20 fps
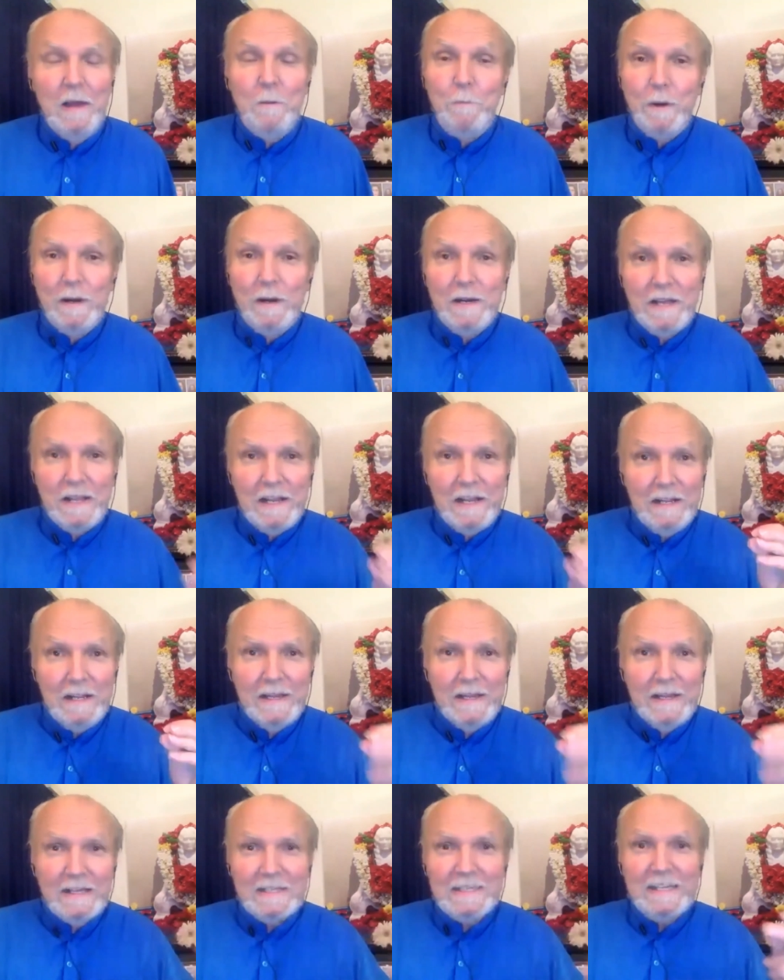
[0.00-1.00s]
But in
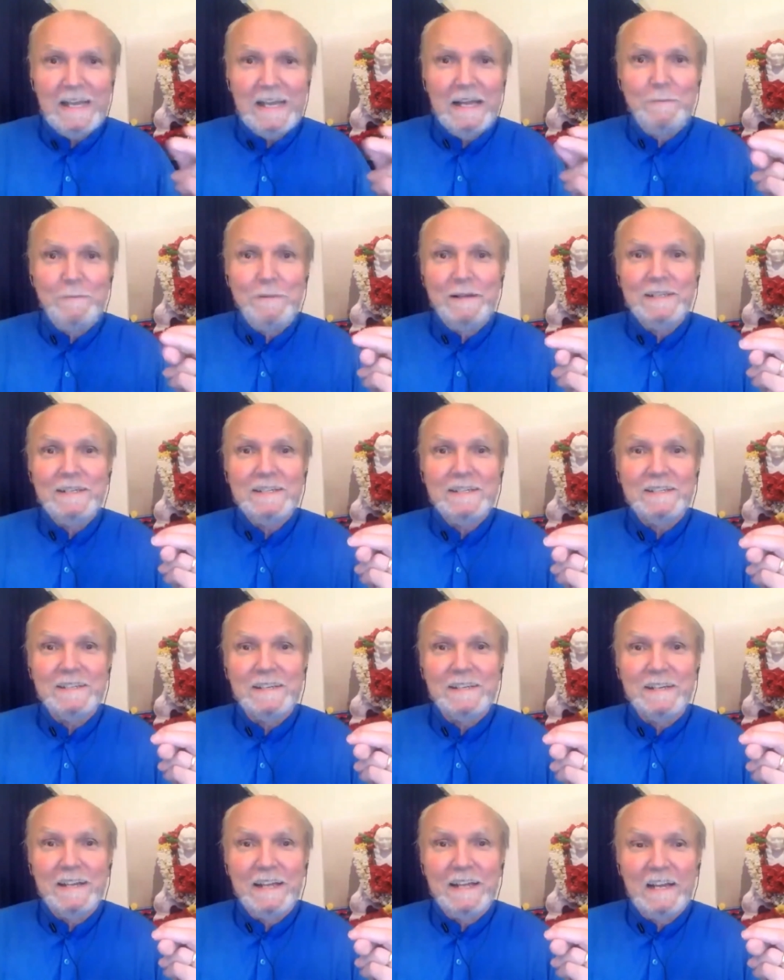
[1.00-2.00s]
that same
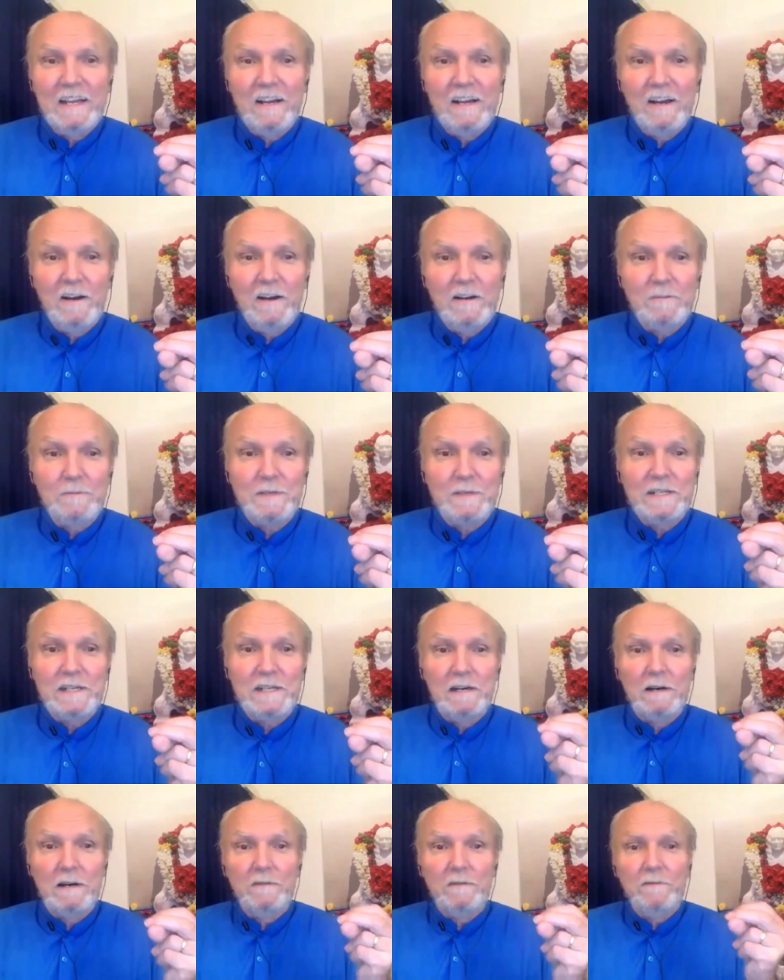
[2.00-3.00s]
instant, he caught
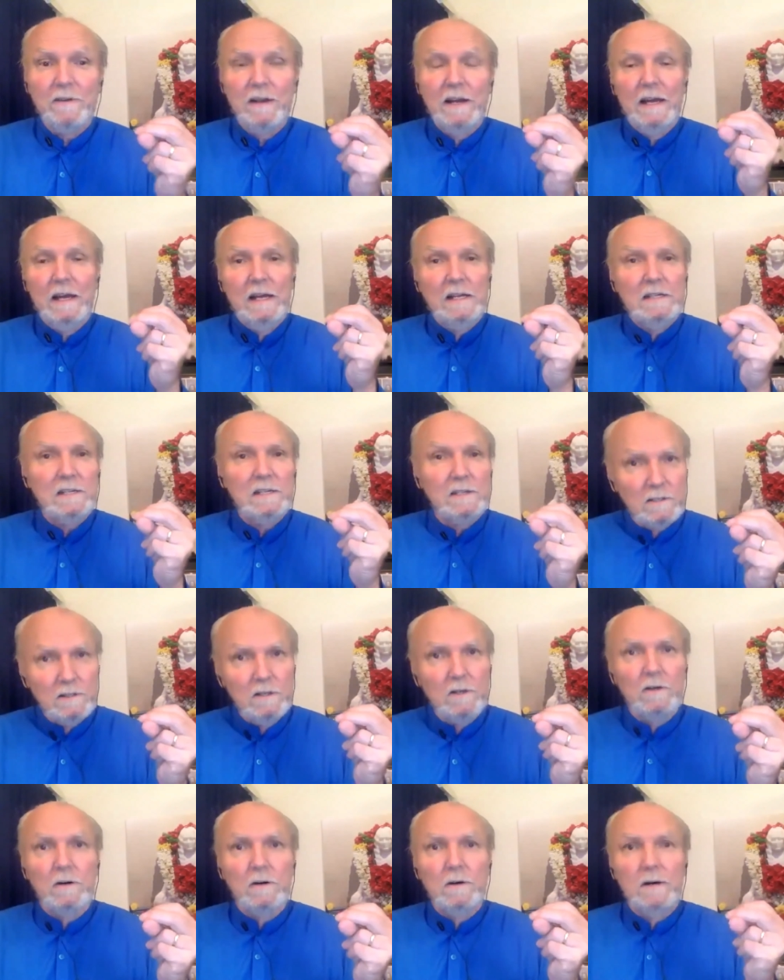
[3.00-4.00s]
himself. He
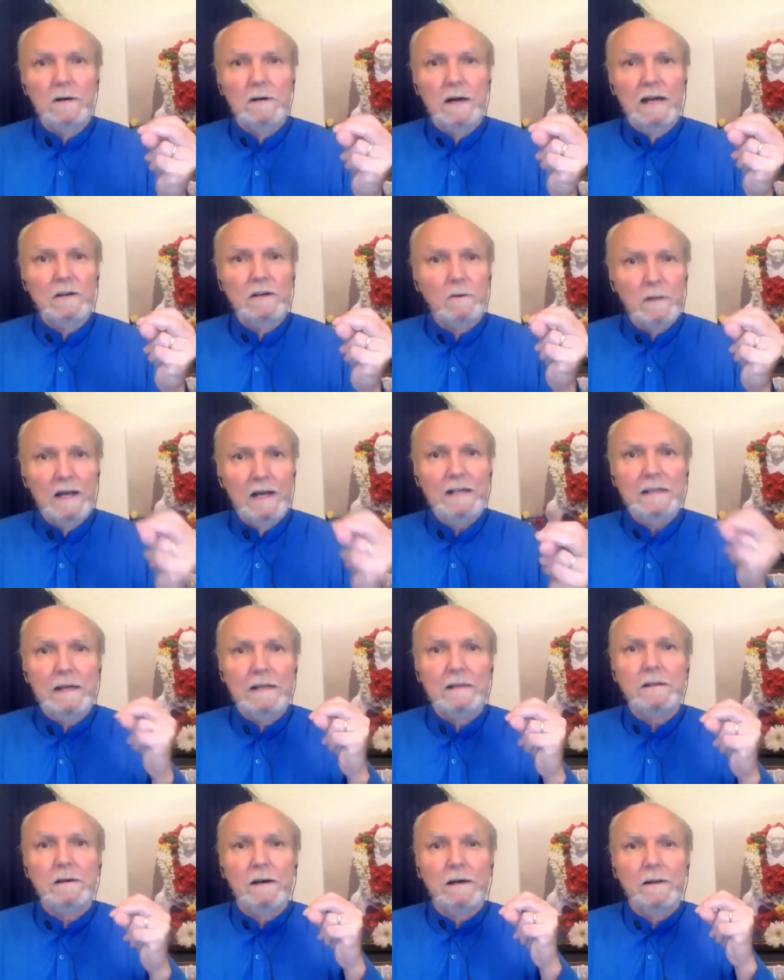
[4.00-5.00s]
says, no, I don't
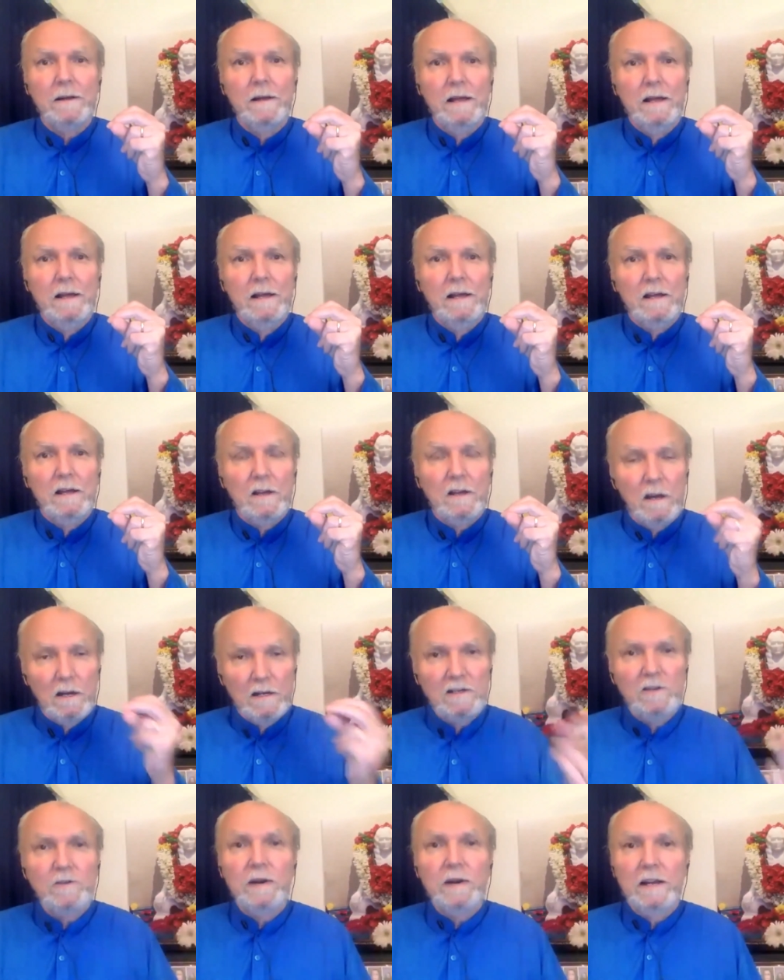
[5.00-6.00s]
like that thought.
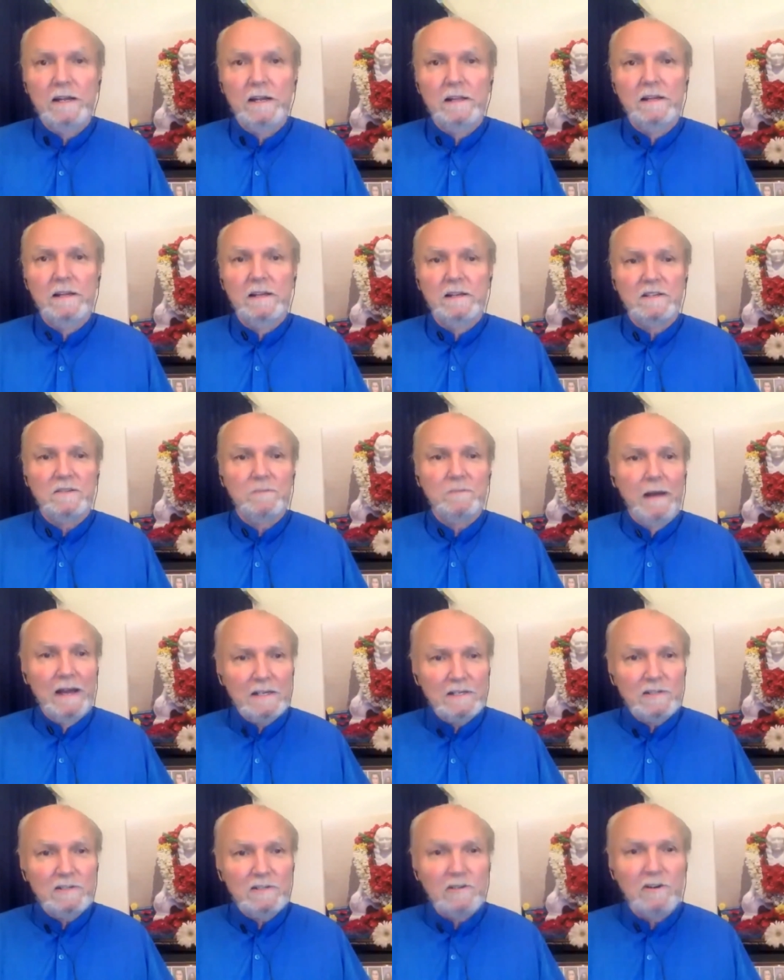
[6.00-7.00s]
God created this.
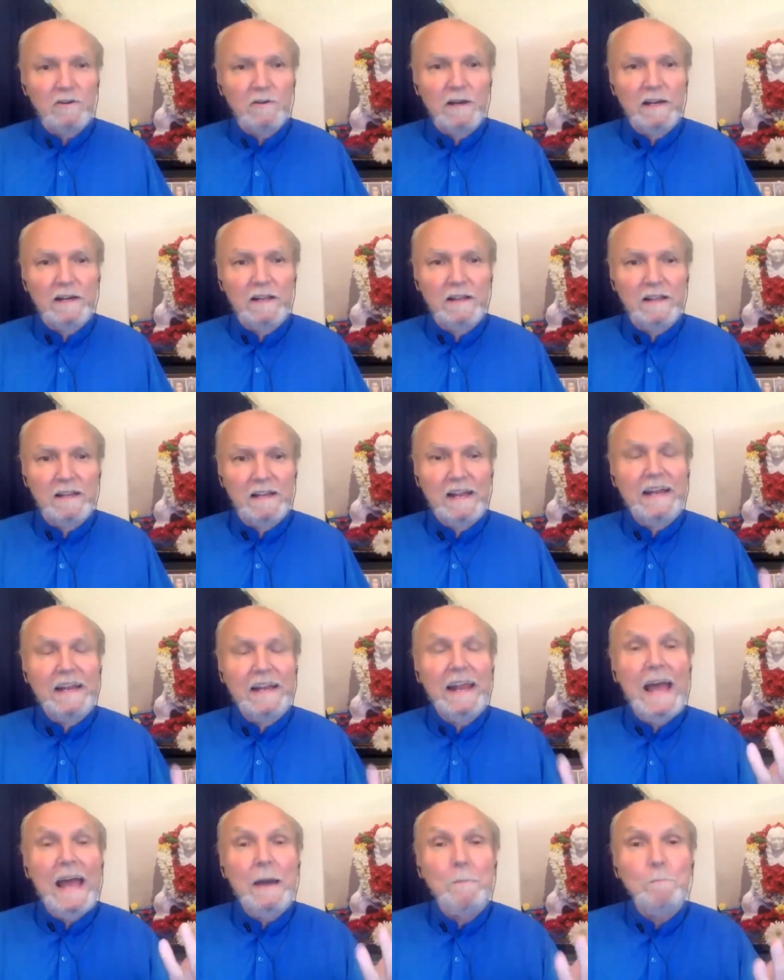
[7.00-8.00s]
Master created it. It
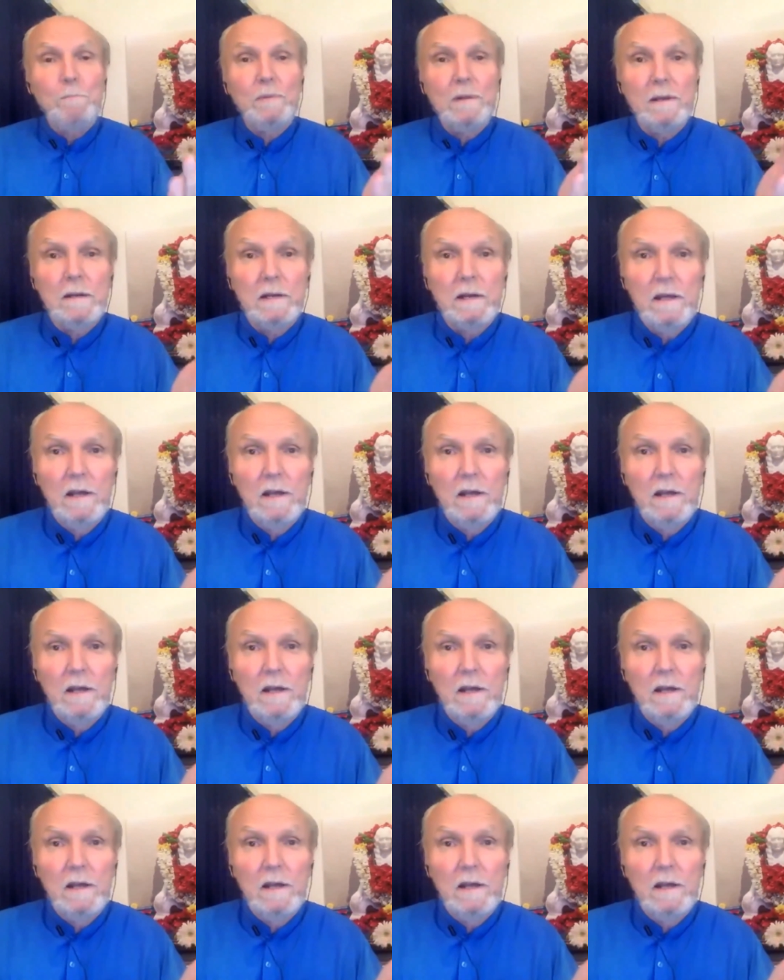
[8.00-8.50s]
happened